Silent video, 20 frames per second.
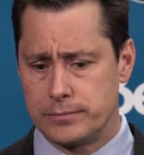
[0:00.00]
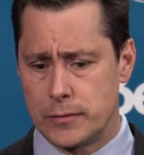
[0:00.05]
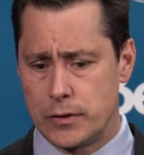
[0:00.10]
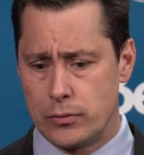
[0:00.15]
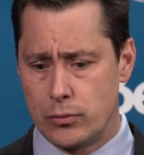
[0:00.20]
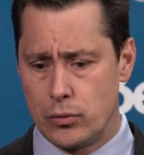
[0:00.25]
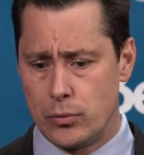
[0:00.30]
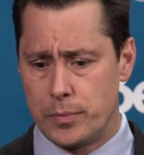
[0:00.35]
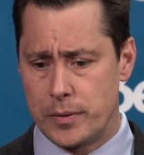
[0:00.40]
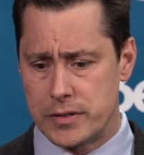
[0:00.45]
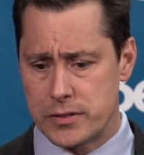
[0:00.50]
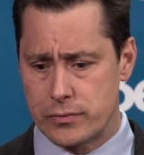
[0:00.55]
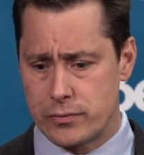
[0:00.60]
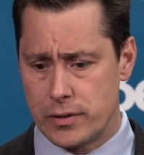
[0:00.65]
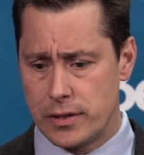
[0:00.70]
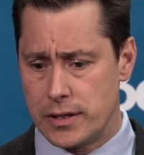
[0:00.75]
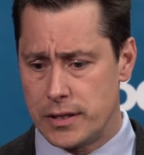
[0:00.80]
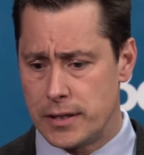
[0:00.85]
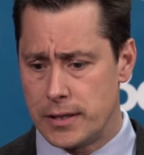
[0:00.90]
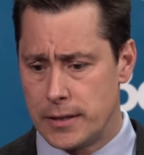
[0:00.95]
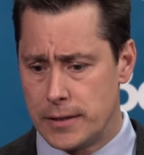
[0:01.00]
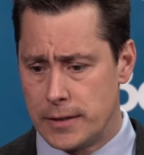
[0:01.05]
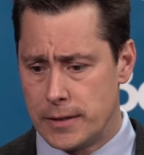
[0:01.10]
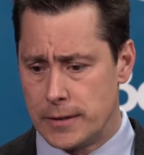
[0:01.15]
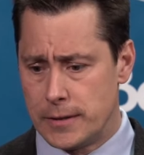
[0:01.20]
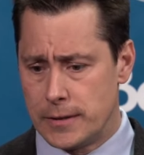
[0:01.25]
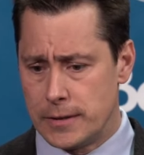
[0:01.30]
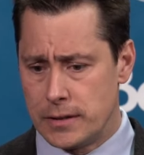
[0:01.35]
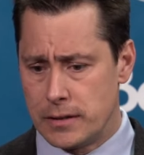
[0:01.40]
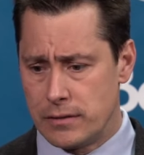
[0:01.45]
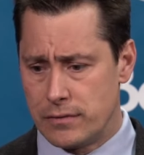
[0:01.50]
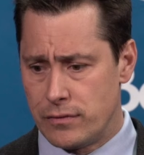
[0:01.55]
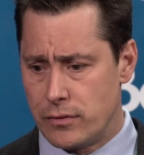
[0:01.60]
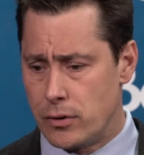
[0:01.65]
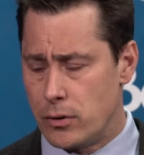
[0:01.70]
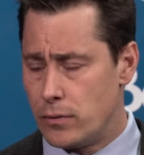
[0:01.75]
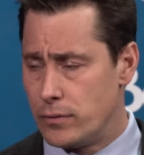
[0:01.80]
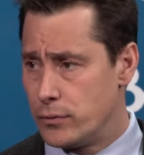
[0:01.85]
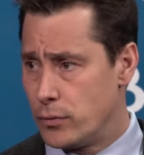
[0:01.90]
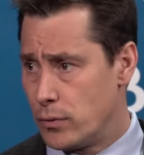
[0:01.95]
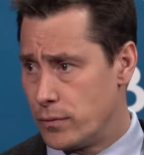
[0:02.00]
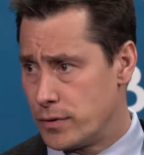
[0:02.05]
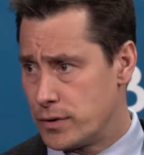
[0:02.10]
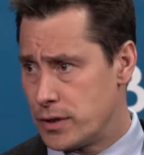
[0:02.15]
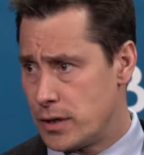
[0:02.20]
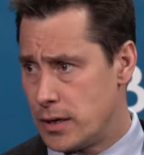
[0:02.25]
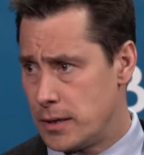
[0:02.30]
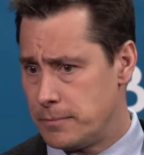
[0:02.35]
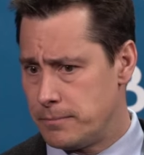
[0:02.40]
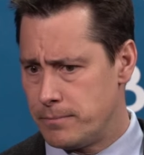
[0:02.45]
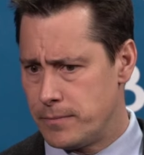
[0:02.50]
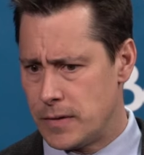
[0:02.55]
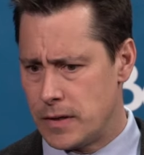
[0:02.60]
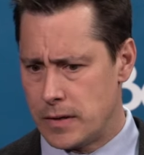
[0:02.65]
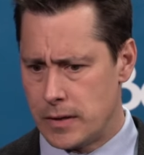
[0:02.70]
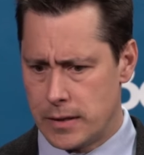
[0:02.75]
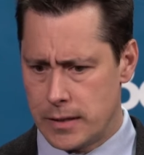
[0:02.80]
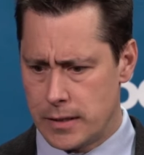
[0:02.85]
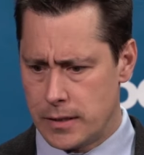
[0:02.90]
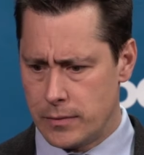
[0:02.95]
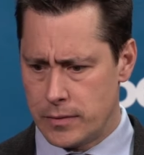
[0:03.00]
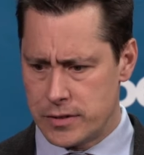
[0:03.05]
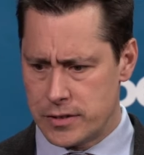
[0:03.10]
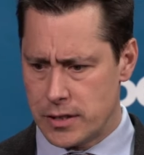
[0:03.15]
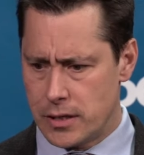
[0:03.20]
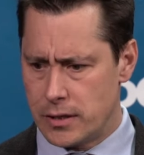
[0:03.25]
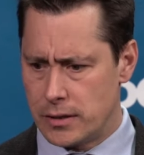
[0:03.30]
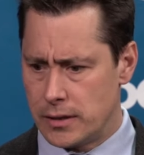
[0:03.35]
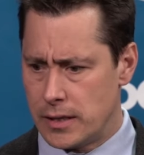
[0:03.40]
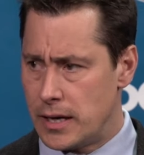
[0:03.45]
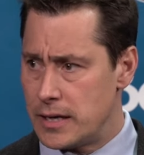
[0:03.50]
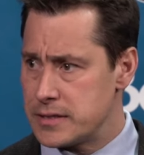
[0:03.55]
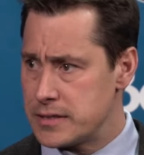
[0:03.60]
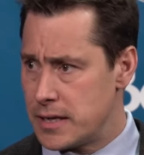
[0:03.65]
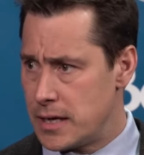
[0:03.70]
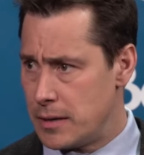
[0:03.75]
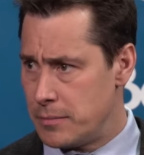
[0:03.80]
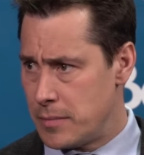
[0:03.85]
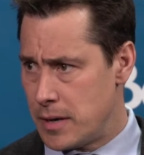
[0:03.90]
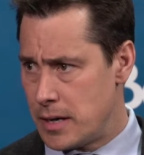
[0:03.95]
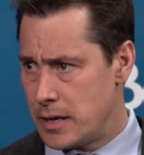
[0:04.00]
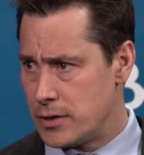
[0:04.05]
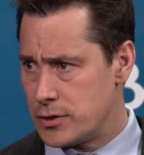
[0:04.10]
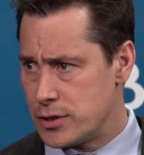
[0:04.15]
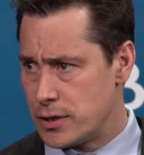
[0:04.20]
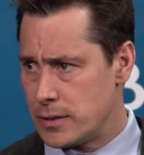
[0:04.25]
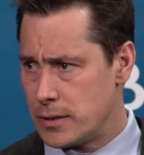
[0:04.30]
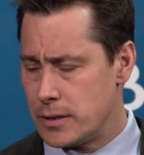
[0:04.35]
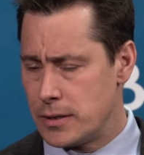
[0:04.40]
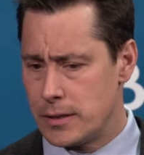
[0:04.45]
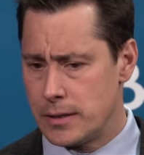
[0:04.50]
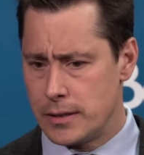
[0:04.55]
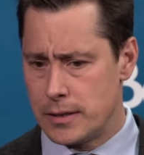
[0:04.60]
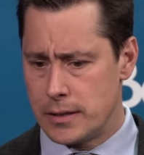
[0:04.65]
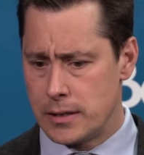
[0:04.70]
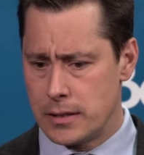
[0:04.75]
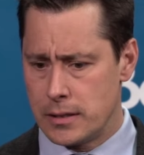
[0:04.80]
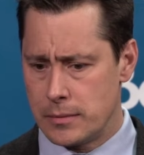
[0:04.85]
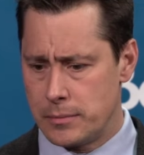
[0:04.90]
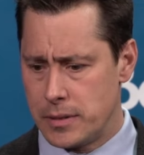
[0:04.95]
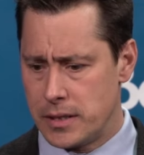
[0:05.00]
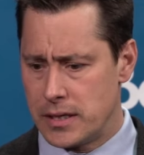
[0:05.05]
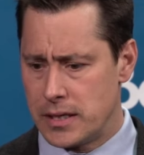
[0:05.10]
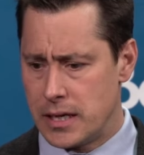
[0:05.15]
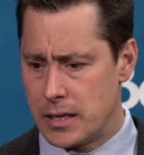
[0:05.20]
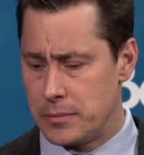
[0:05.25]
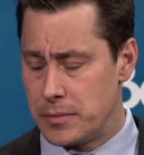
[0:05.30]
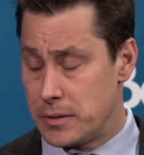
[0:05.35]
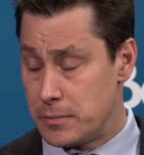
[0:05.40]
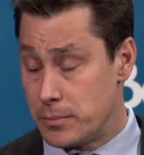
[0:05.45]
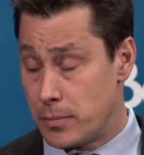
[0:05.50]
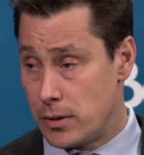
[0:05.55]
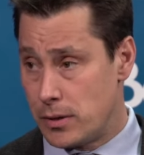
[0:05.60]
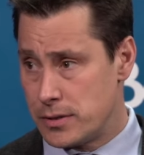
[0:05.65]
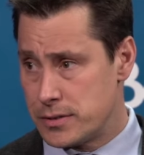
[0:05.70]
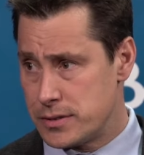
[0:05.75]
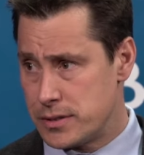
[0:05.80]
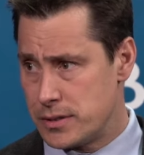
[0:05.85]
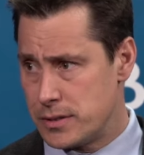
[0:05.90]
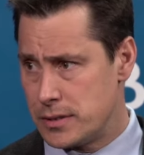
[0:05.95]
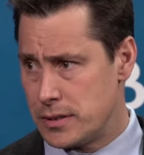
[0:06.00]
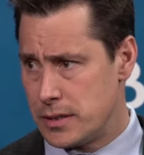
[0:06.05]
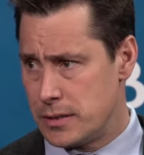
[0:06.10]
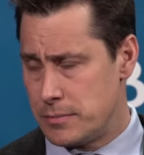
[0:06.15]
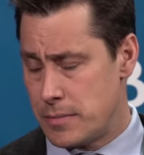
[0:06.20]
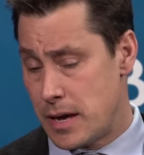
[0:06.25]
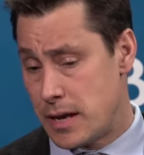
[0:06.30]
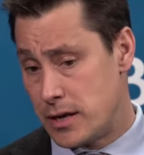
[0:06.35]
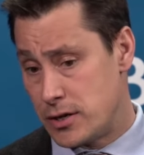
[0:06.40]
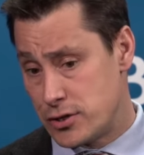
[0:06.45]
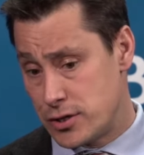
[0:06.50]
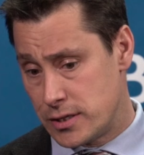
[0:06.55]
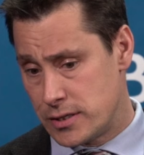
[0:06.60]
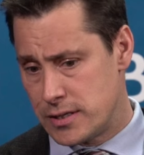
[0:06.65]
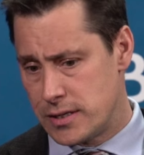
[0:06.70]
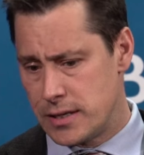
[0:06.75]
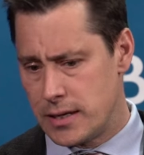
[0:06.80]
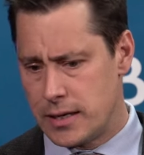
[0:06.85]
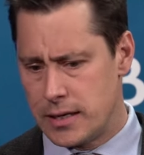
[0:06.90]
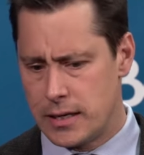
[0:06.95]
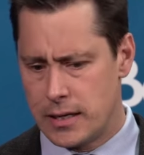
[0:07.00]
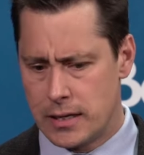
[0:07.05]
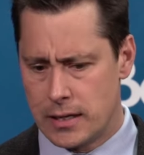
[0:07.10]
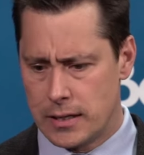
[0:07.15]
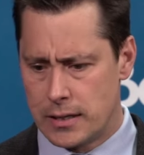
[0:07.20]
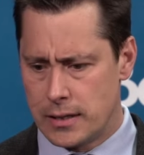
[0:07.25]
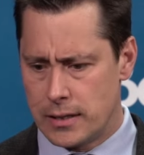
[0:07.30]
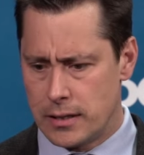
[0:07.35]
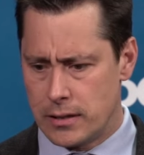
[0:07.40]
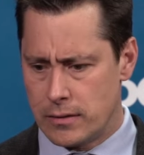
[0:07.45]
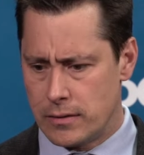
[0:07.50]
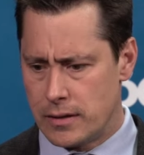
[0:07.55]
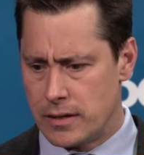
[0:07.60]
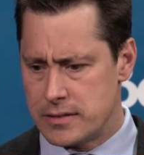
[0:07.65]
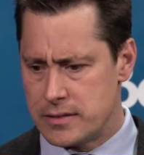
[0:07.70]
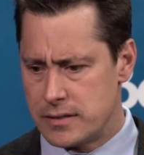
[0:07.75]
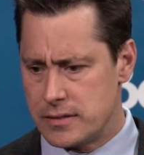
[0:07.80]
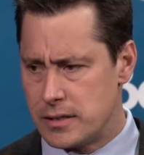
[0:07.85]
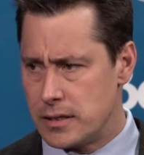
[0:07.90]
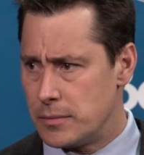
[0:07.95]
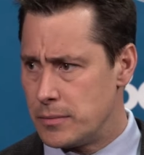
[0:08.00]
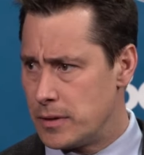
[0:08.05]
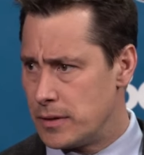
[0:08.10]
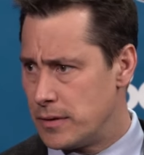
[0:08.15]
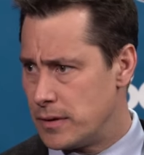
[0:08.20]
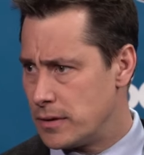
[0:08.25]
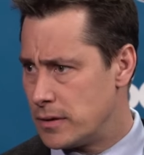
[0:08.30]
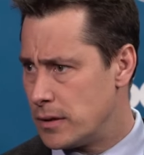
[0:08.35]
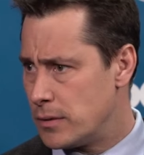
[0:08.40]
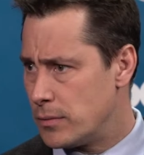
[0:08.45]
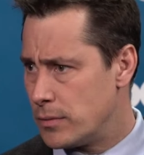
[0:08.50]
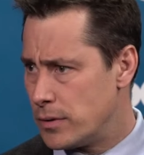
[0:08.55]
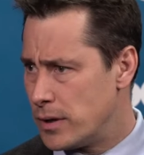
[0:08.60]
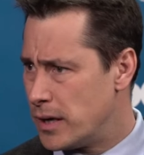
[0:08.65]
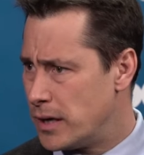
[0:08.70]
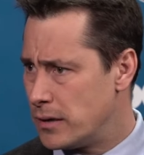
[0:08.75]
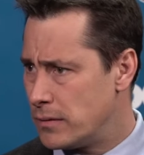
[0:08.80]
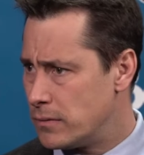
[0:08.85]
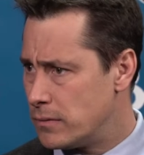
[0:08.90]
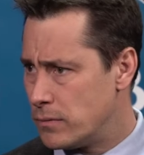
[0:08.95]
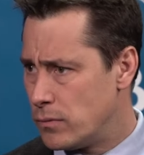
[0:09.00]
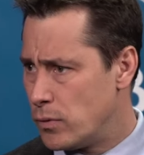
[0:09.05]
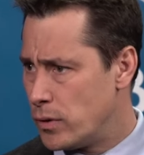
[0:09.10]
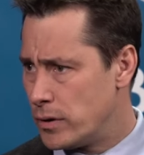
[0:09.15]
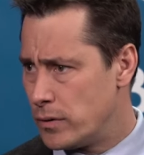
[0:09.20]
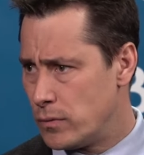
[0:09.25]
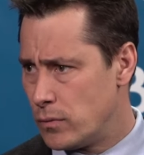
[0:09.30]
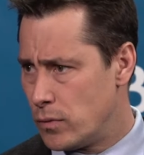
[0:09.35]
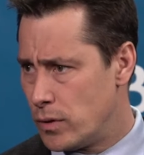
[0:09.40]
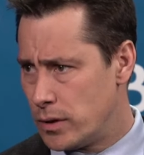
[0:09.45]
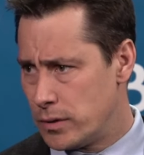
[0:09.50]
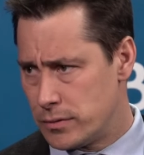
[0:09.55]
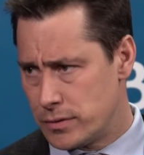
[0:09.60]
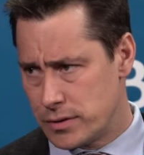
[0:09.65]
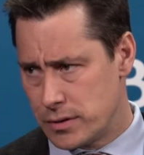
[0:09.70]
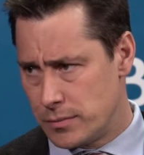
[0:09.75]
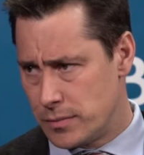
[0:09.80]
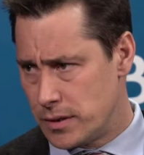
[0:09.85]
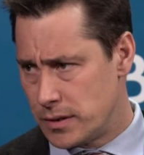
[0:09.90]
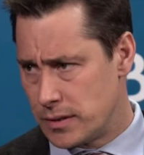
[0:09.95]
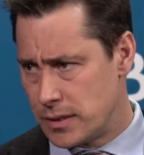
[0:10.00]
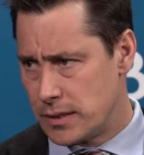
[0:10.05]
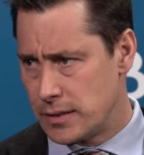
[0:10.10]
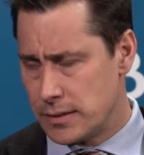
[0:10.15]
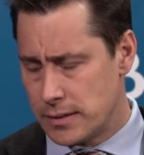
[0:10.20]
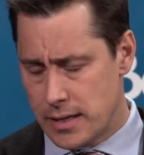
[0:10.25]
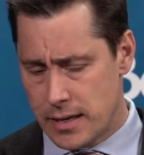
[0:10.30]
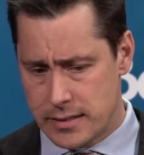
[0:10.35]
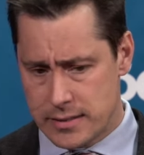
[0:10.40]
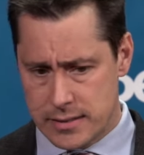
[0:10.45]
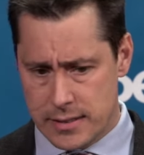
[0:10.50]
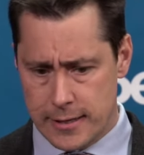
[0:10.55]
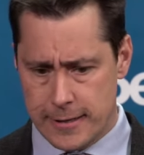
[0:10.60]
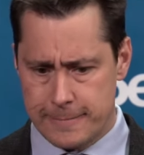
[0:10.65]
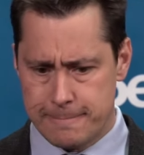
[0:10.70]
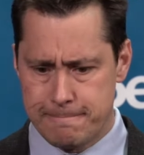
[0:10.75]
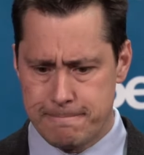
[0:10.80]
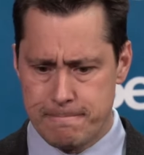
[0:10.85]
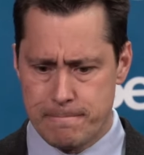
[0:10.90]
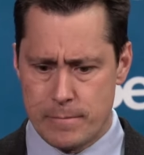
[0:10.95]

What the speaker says: group has really evolved over time. We saw it last game managing the big game in Boston and managing today. You know, that's a team, I think they were 8-1-1 or something like that in the last 10,